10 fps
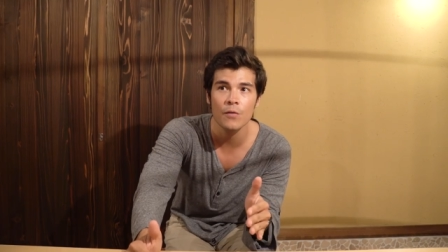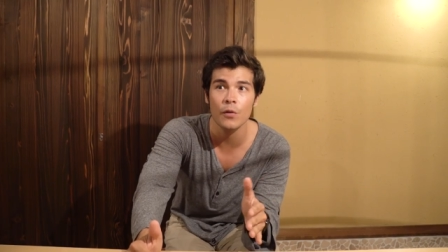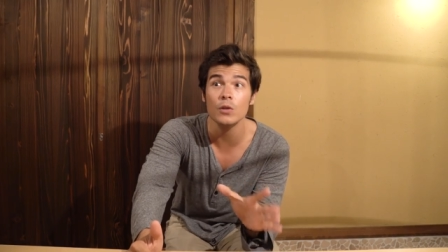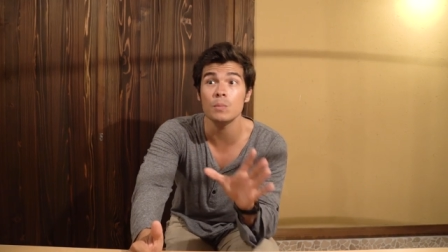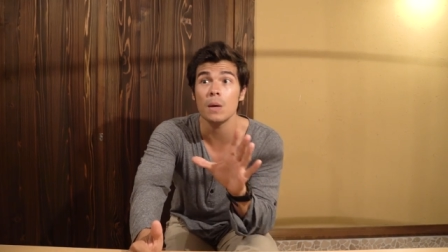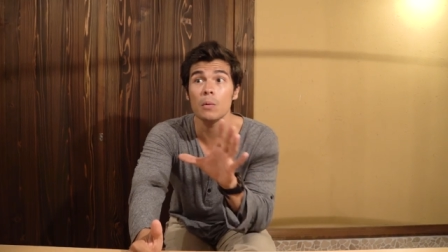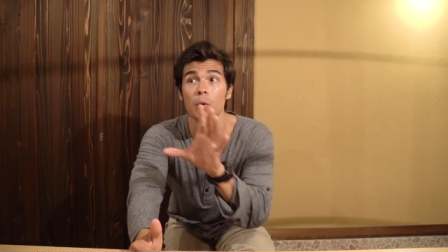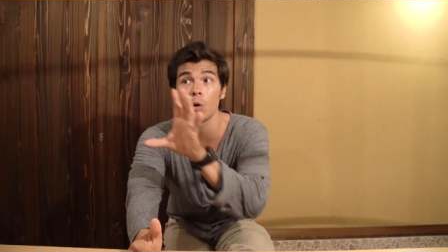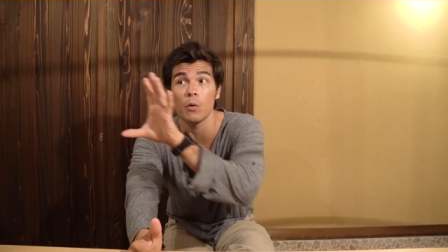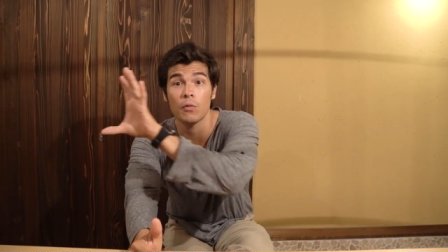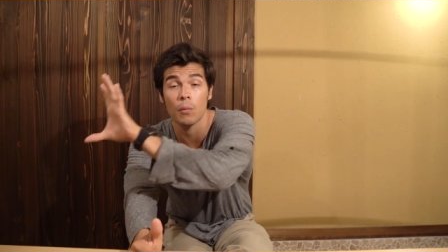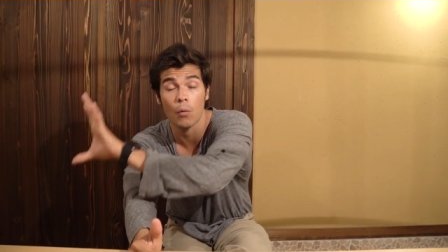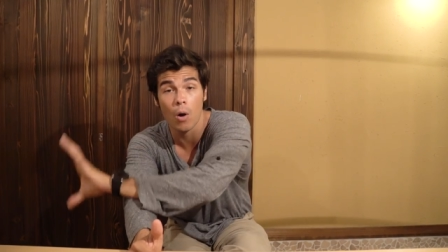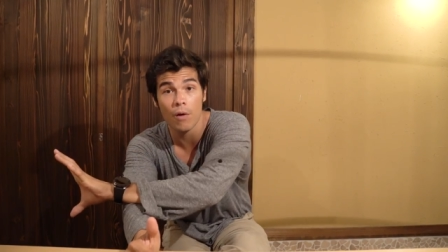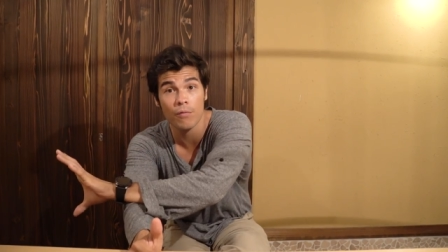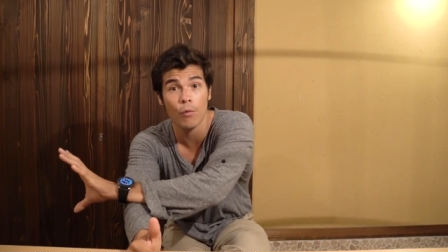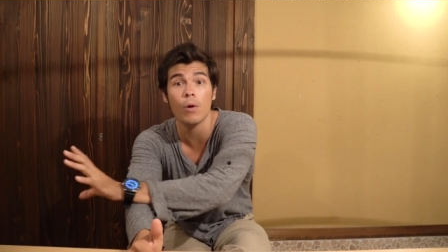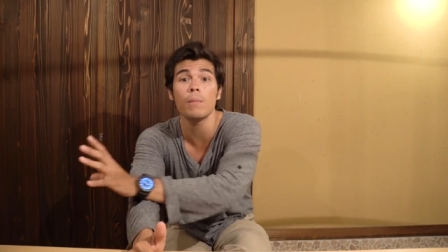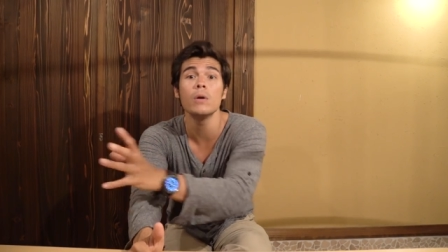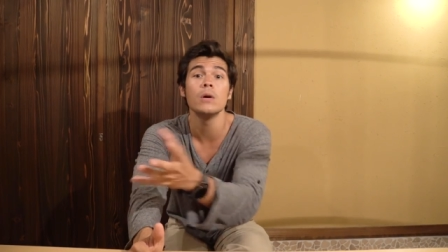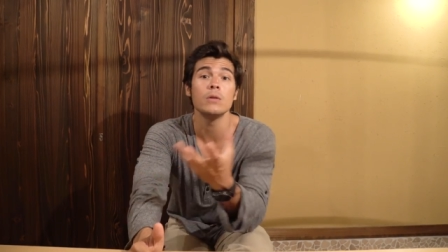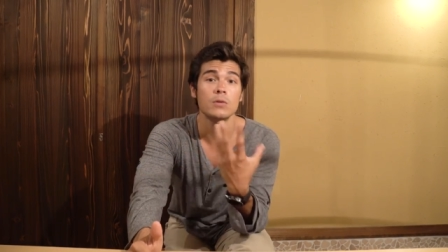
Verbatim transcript: for it to be able to go from raw form